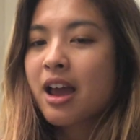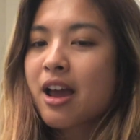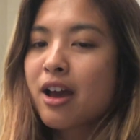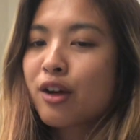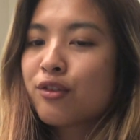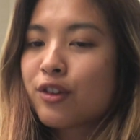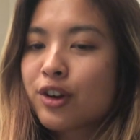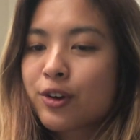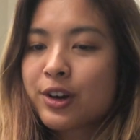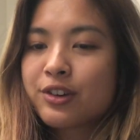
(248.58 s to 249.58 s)
And
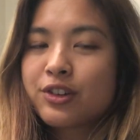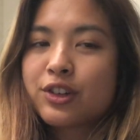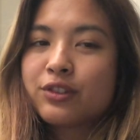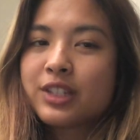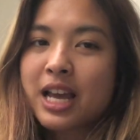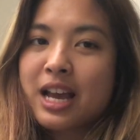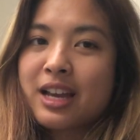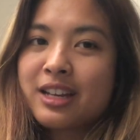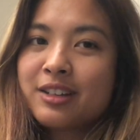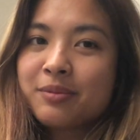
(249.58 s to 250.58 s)
for cranial nerve
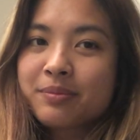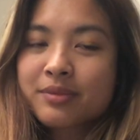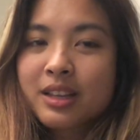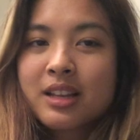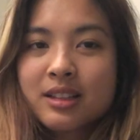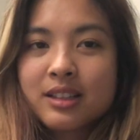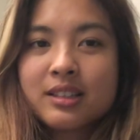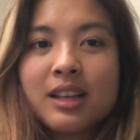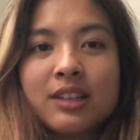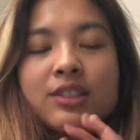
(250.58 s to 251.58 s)
10,
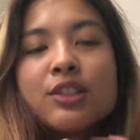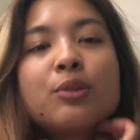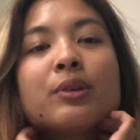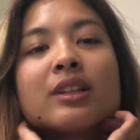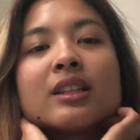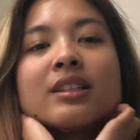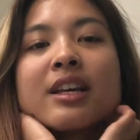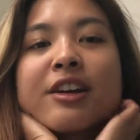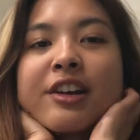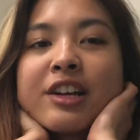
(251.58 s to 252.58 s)
this has to do with this
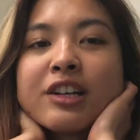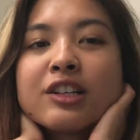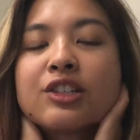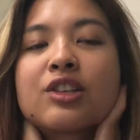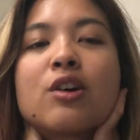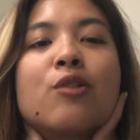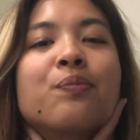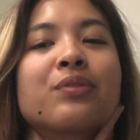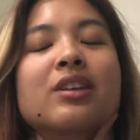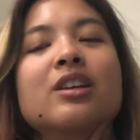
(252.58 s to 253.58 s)
area. So,
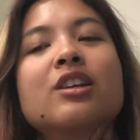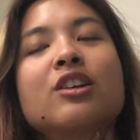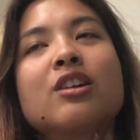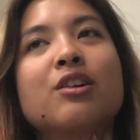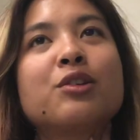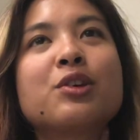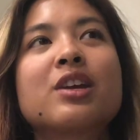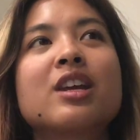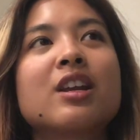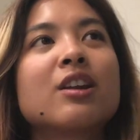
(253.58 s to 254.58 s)
you
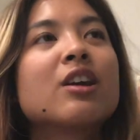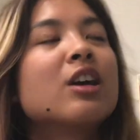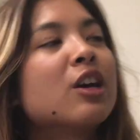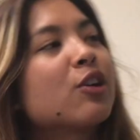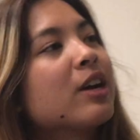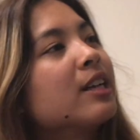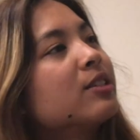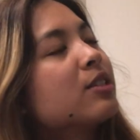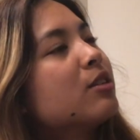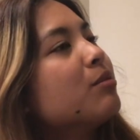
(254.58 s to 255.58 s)
can
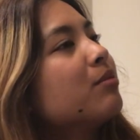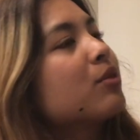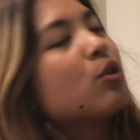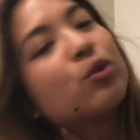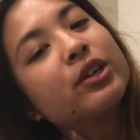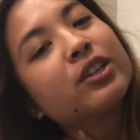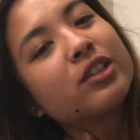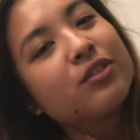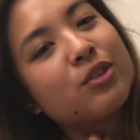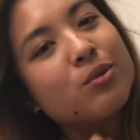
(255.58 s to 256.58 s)
grab some oil
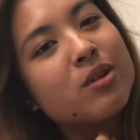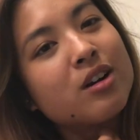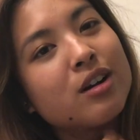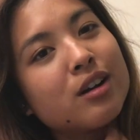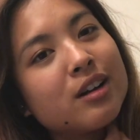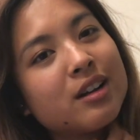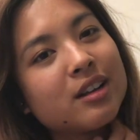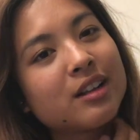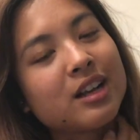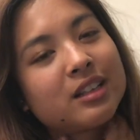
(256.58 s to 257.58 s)
if you want.
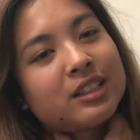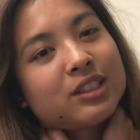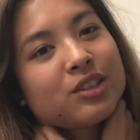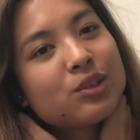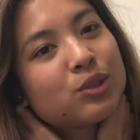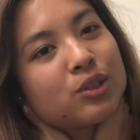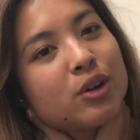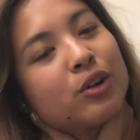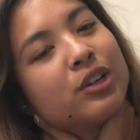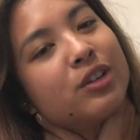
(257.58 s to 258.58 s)
I like to use
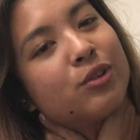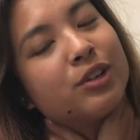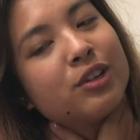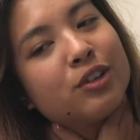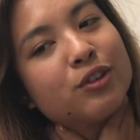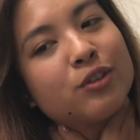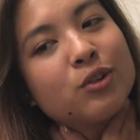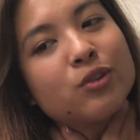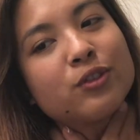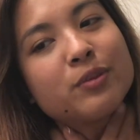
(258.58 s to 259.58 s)
coconut oil
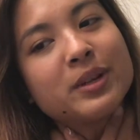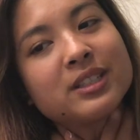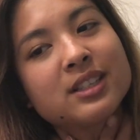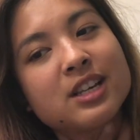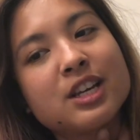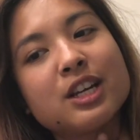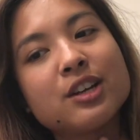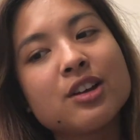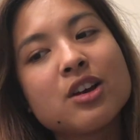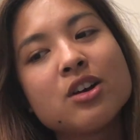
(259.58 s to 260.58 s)
for my
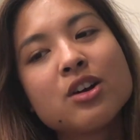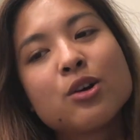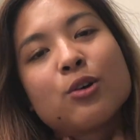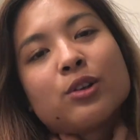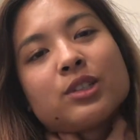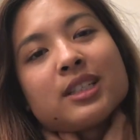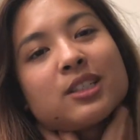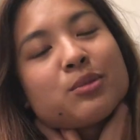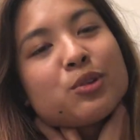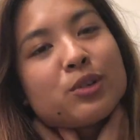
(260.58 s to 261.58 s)
skin, or
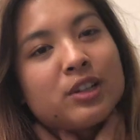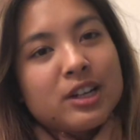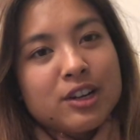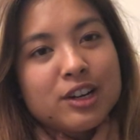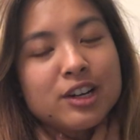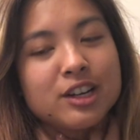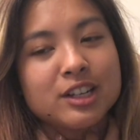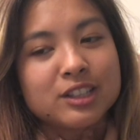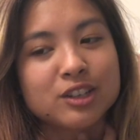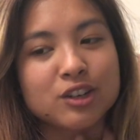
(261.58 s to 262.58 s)
sesame oil I heard
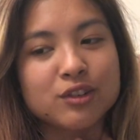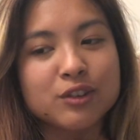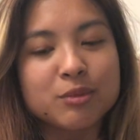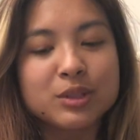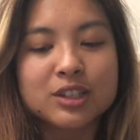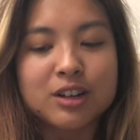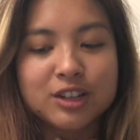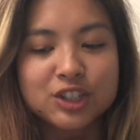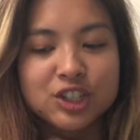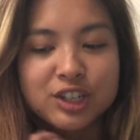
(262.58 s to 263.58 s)
is good for
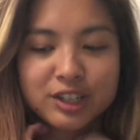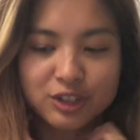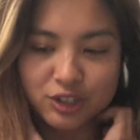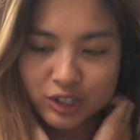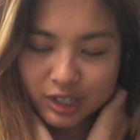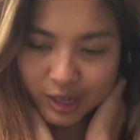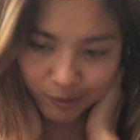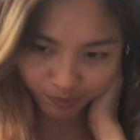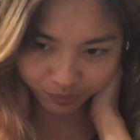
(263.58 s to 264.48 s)
massaging, and just like